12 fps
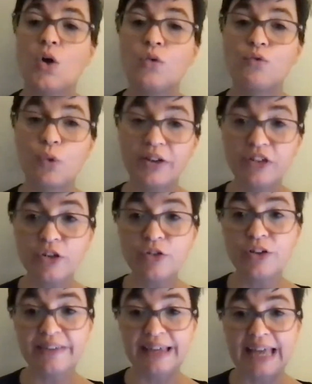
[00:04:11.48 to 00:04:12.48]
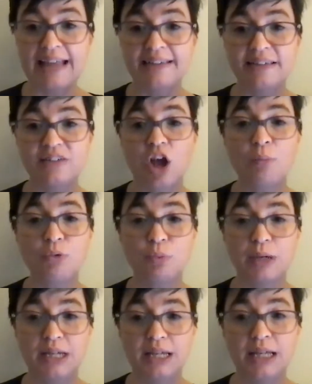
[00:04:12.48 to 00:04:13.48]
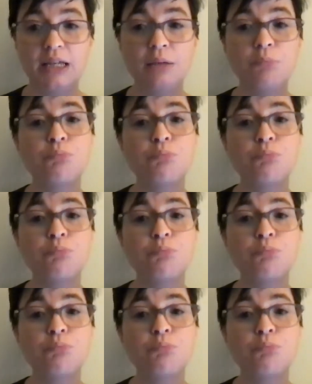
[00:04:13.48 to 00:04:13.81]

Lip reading: VoiceOver is again stopped reading